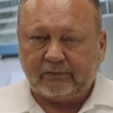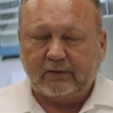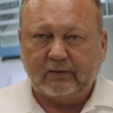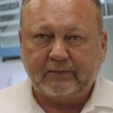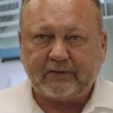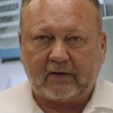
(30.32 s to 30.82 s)

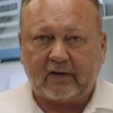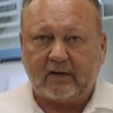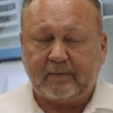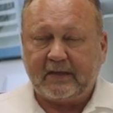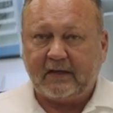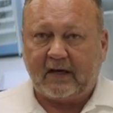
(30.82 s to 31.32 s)
rooms are
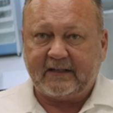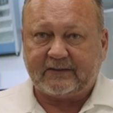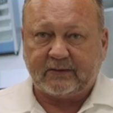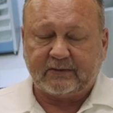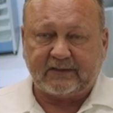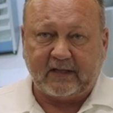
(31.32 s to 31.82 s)
gonna be
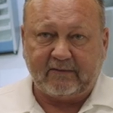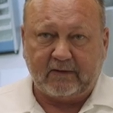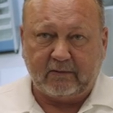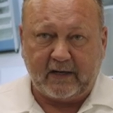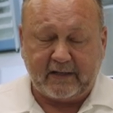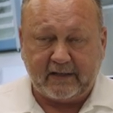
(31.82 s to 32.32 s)
ISO
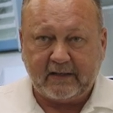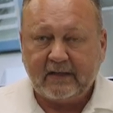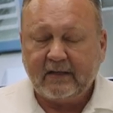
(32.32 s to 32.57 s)
7 rated.